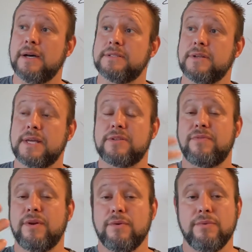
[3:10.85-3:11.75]
So that's
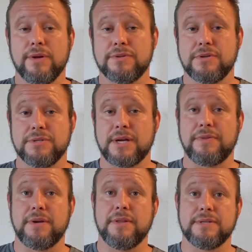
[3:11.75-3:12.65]
for you realtors out
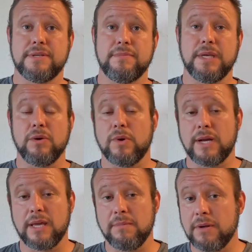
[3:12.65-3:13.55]
there. That's something you want
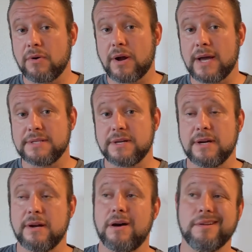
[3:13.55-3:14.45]
to keep your eyes
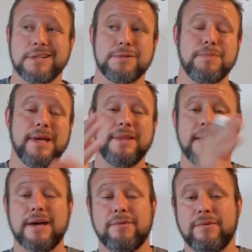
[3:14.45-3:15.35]
on. I'll explain
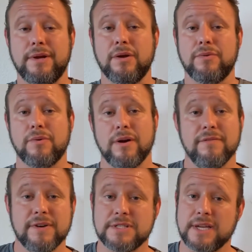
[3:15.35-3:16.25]
that when we go through our
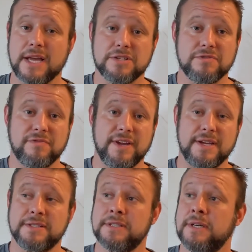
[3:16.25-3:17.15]
investigation
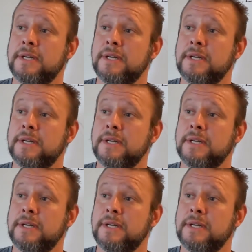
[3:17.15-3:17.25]
phase.